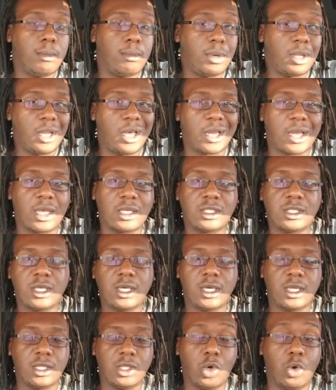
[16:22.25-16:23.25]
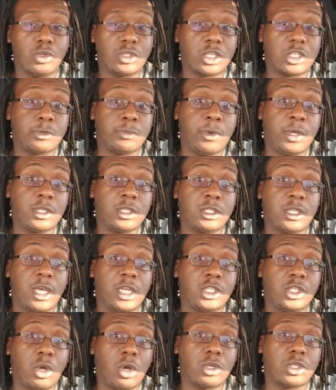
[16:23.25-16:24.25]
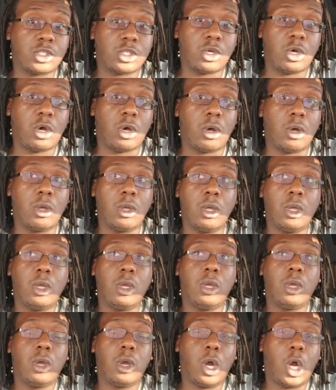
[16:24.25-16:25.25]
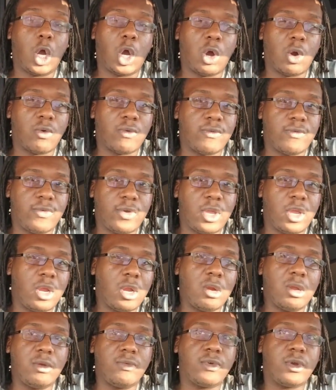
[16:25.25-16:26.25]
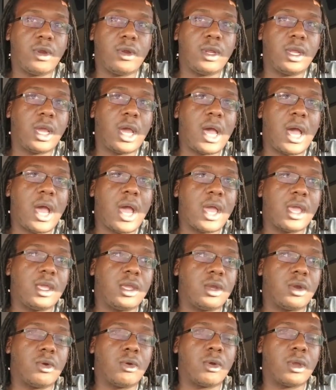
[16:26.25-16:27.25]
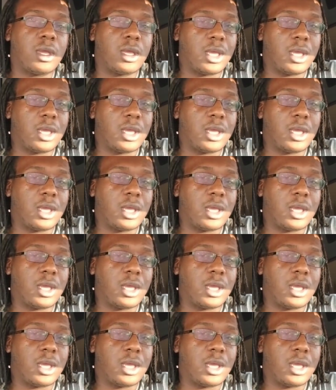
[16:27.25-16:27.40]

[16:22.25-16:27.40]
But like I said, those expenses, as y'all saw, are very, very high here.